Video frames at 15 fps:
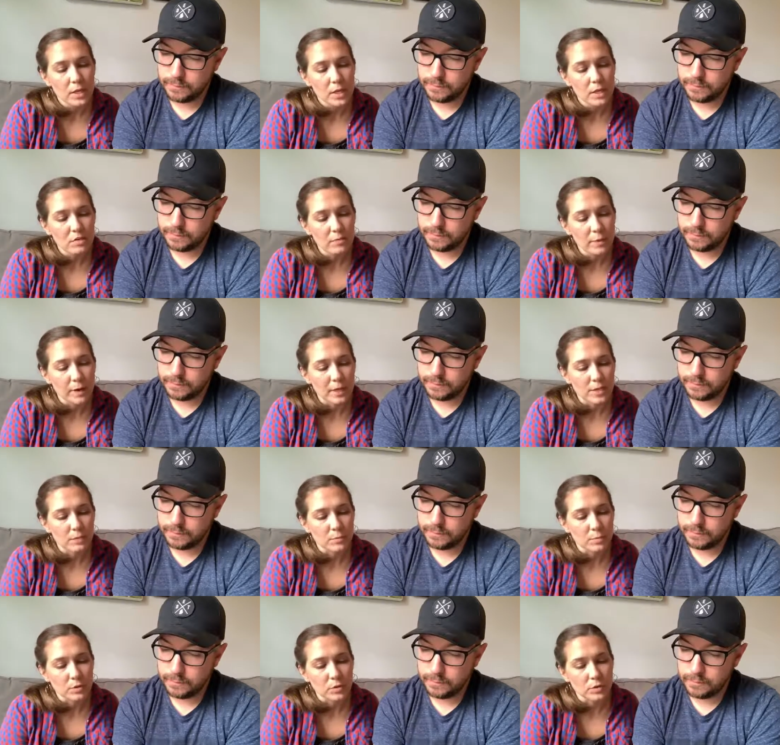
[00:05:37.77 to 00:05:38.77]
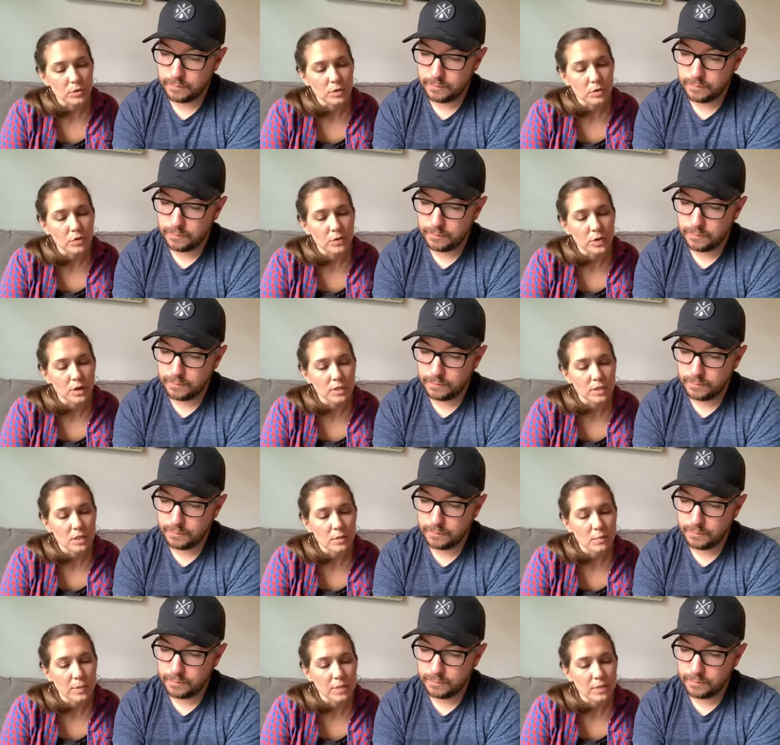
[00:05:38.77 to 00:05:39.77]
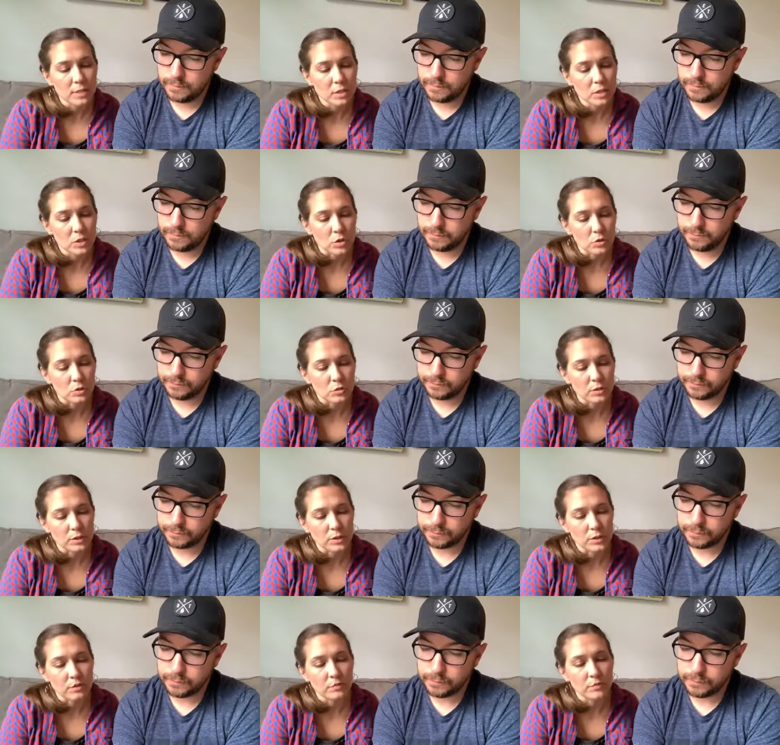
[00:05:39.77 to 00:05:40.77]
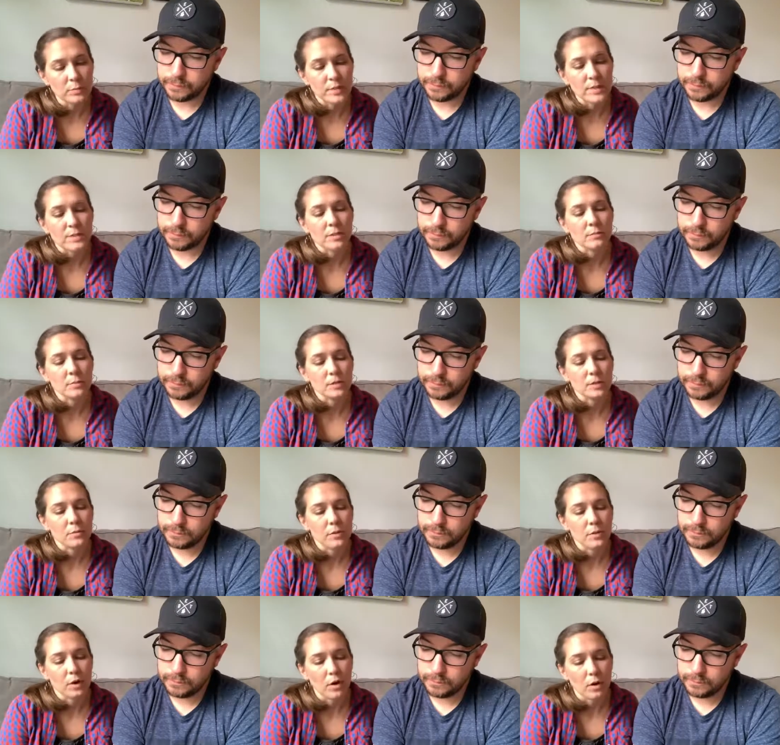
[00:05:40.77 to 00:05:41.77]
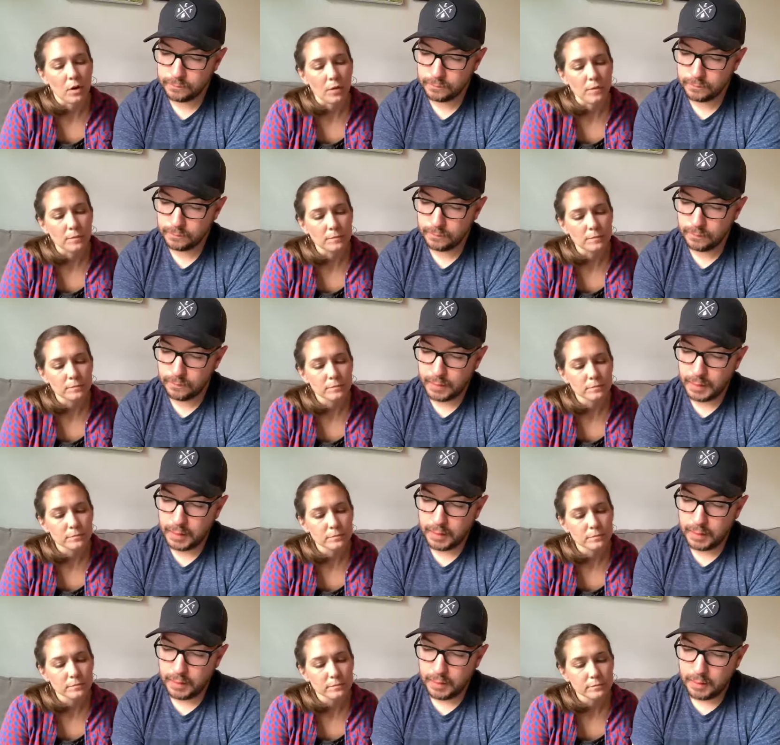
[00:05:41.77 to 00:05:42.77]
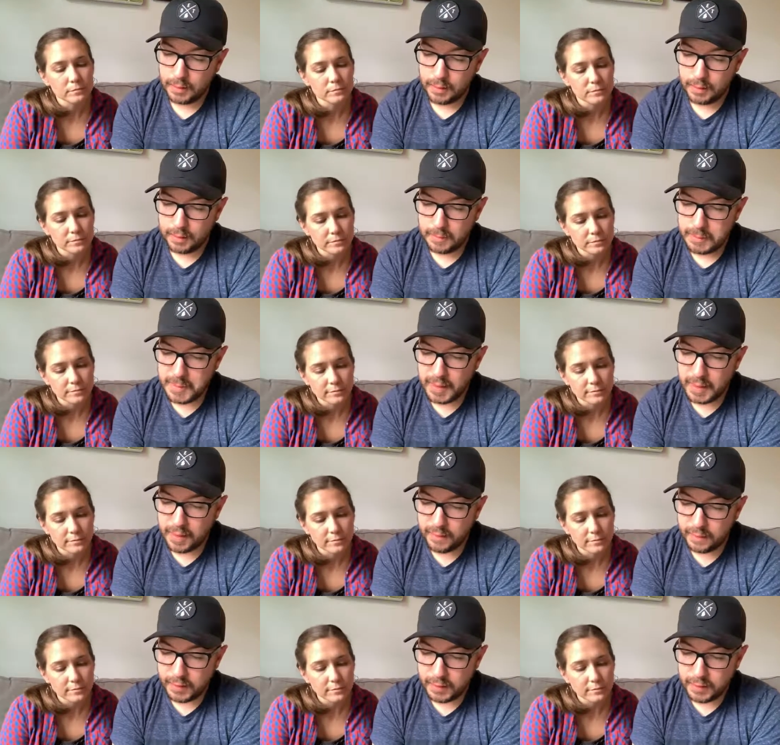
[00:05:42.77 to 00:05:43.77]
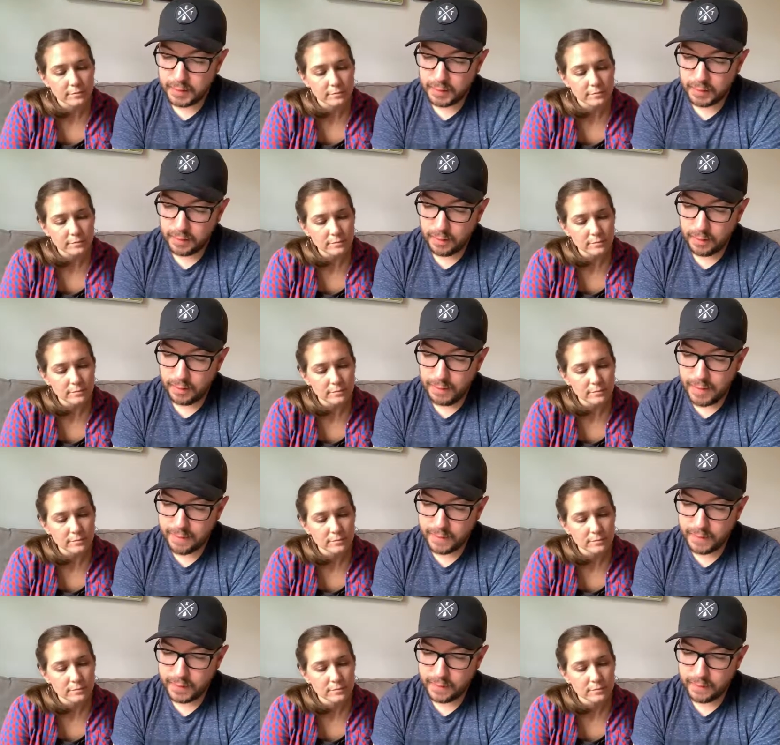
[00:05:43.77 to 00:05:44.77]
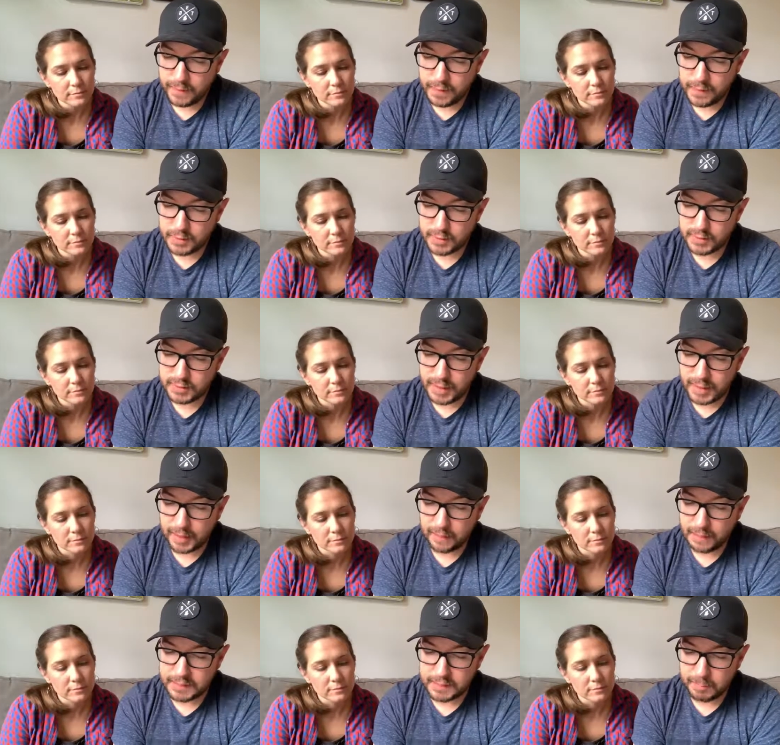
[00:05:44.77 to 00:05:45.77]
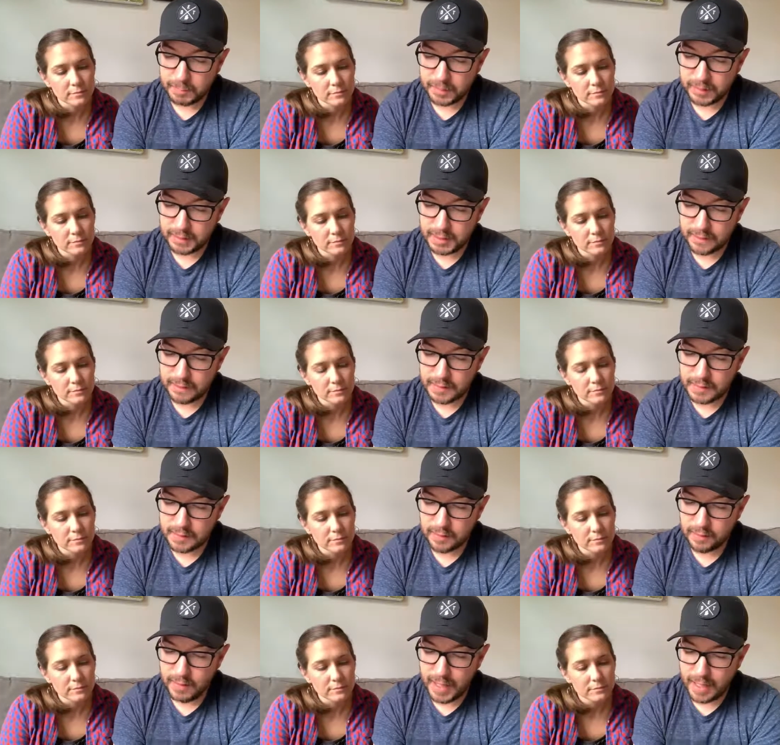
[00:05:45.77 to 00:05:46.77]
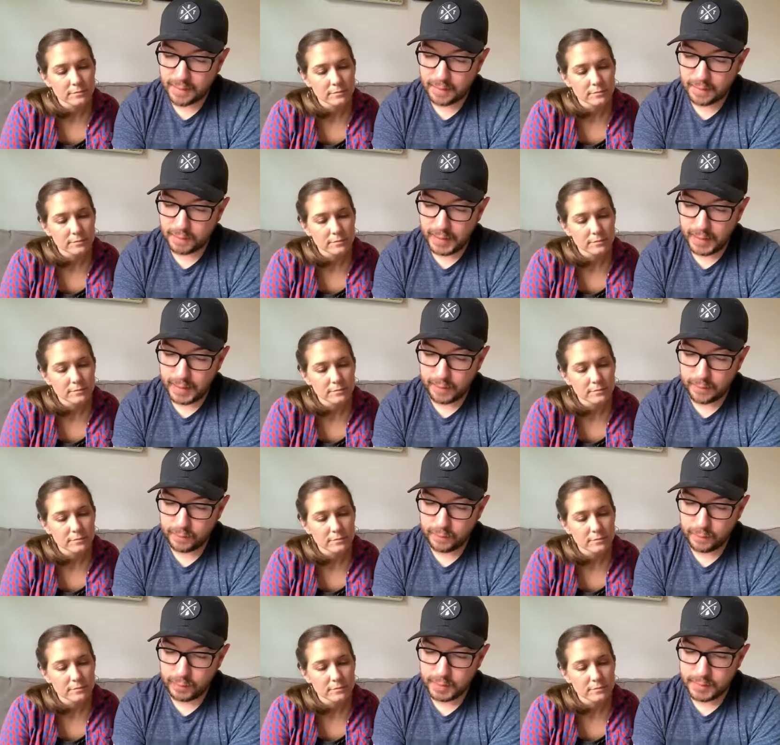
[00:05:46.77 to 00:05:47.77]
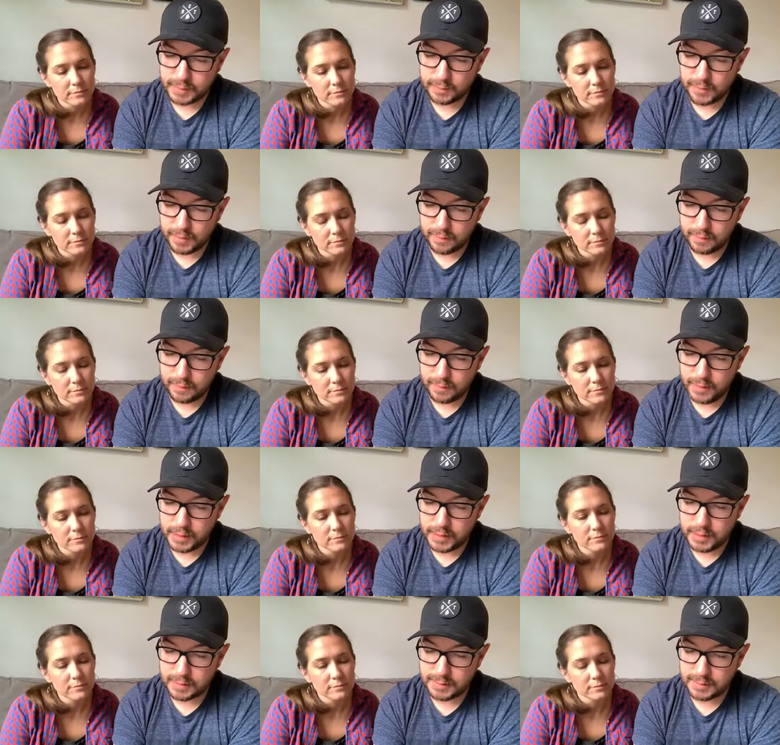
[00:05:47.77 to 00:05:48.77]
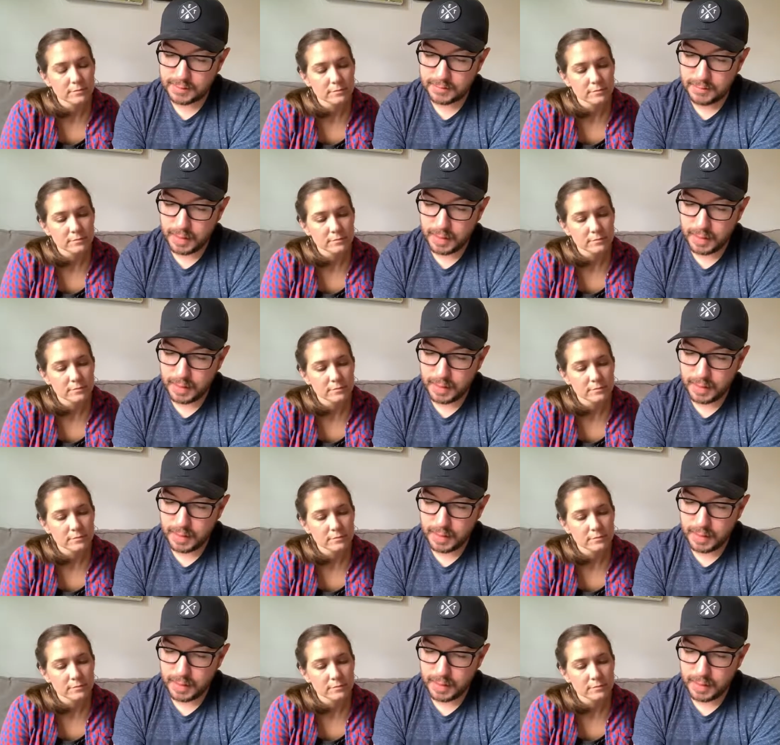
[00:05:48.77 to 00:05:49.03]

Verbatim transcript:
Speaker 1: If possible, so far as it depends on you, live peaceably with all.
Speaker 2: Beloved, Never avenge yourselves, but leave it to the wrath of God, for it is written, Vengeance is